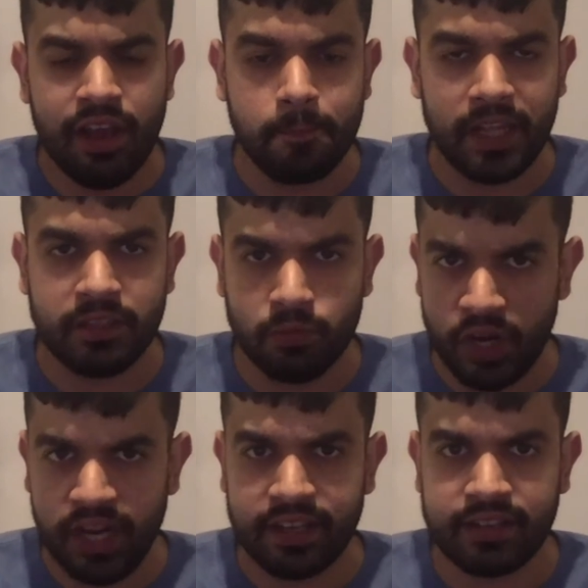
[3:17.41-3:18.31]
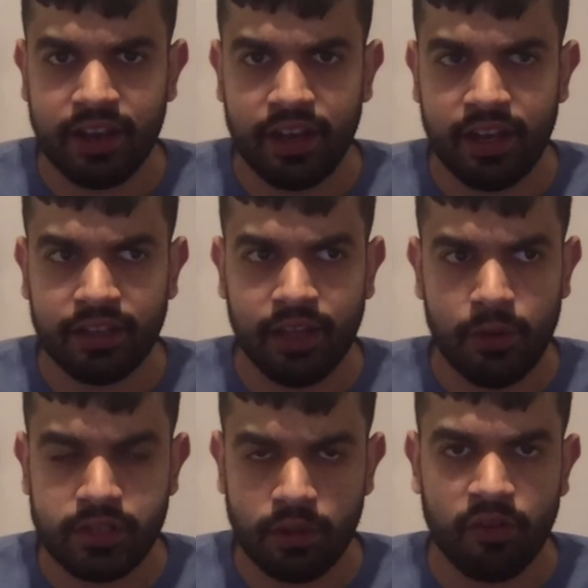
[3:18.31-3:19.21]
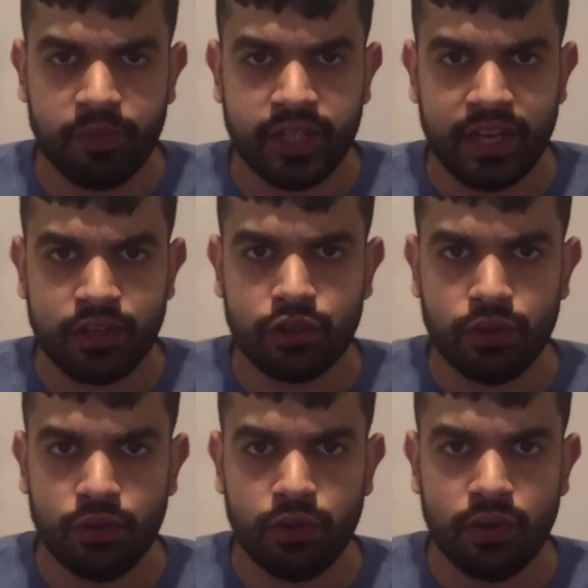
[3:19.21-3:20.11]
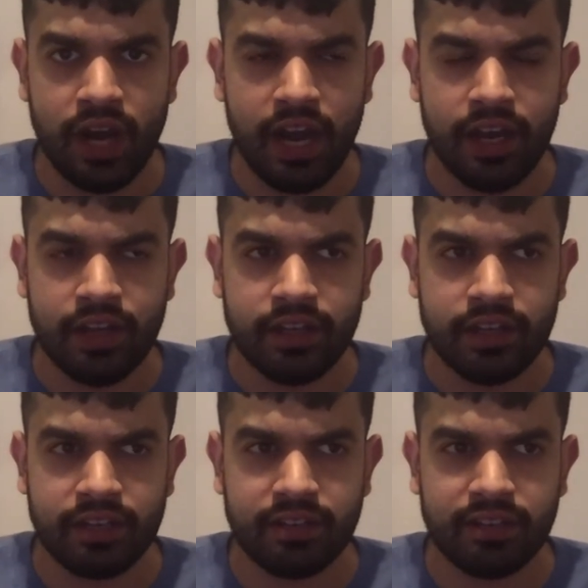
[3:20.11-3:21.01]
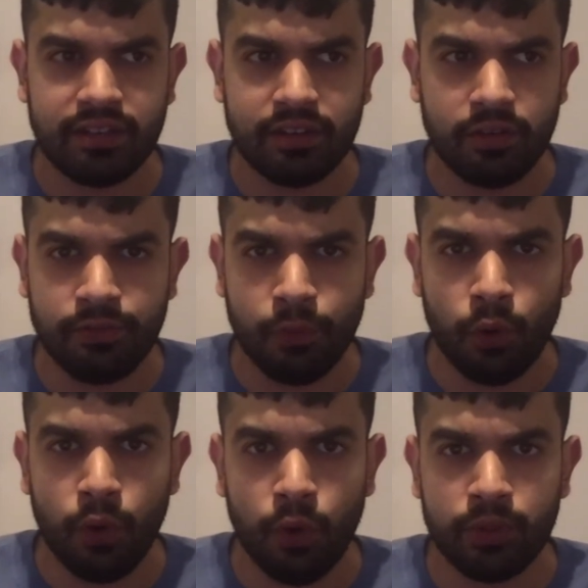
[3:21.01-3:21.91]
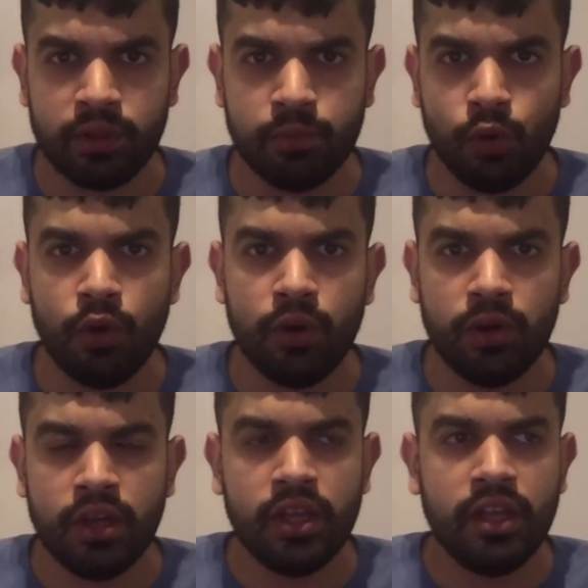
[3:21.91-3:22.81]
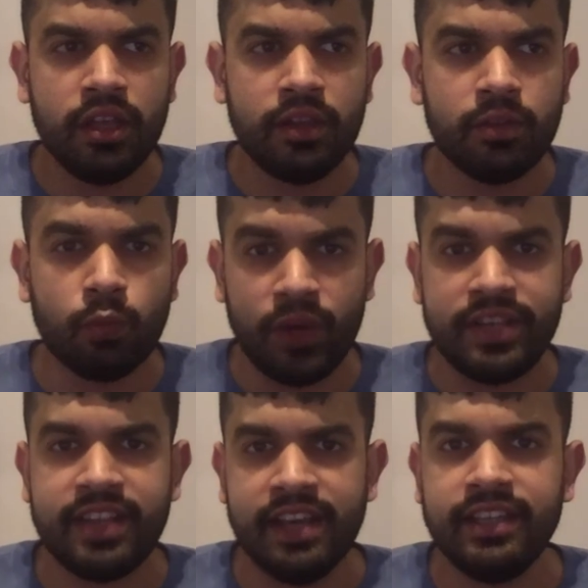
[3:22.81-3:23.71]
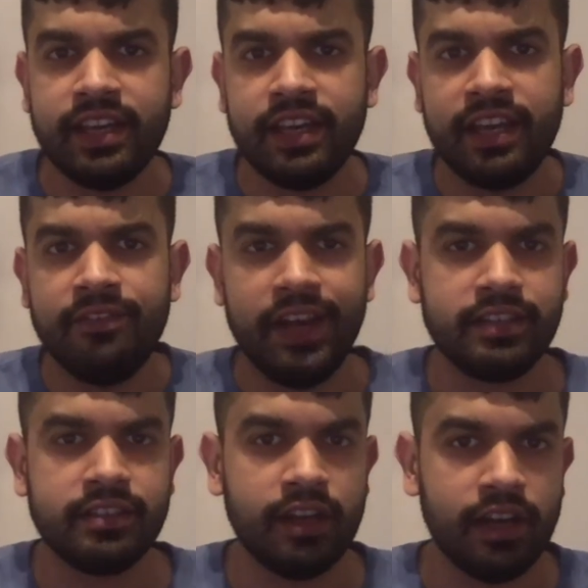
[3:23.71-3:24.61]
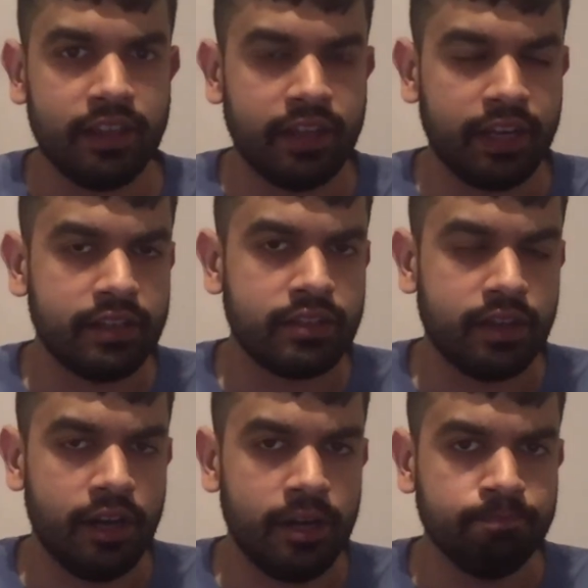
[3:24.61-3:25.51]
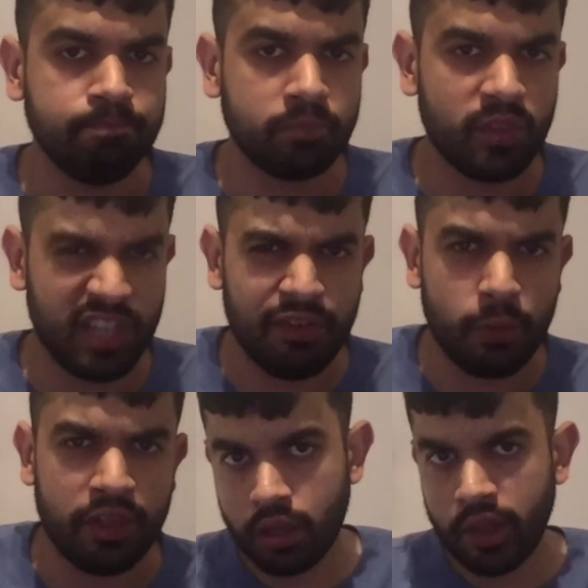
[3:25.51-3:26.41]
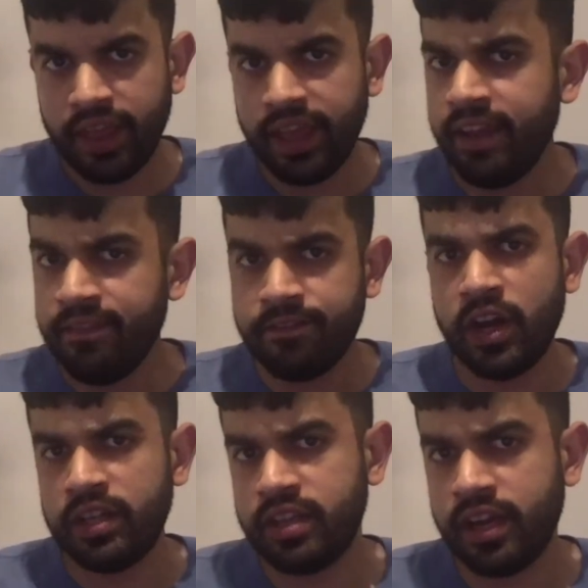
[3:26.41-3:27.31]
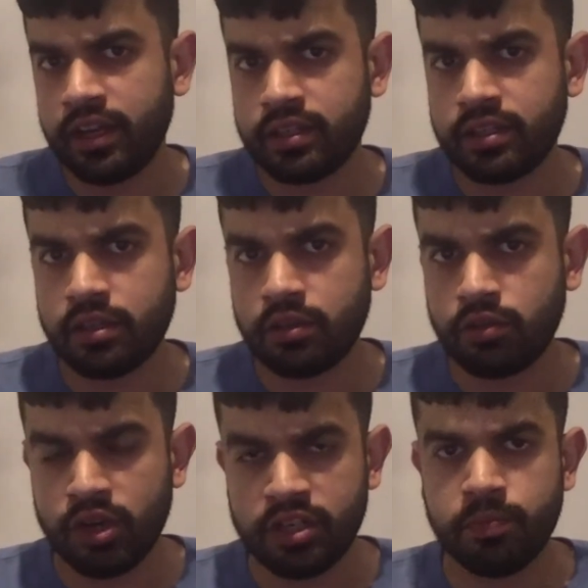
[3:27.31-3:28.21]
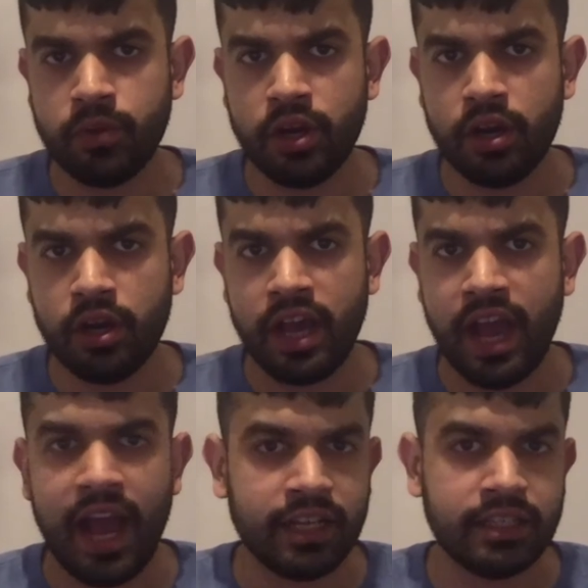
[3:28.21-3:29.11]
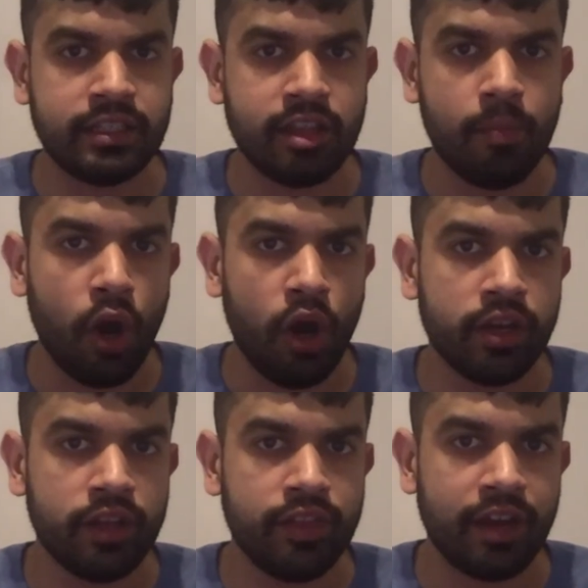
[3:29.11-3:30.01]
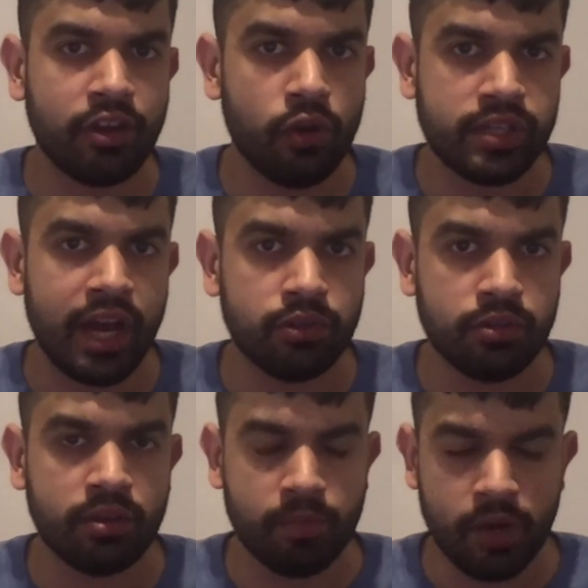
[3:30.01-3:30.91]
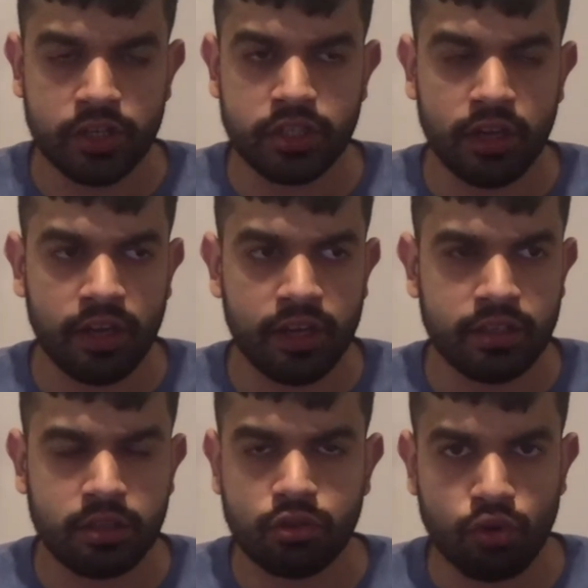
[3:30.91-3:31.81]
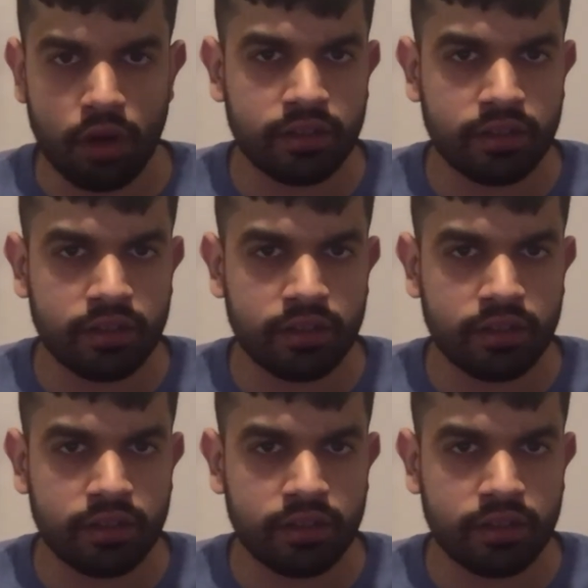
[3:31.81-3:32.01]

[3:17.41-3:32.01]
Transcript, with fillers: It's really exciting. There is a lot of potential, and for the more risk-taking investor, I think it's um, definitely worth the. In Vertex, CRISPR has a partner that knows how to commercialize drug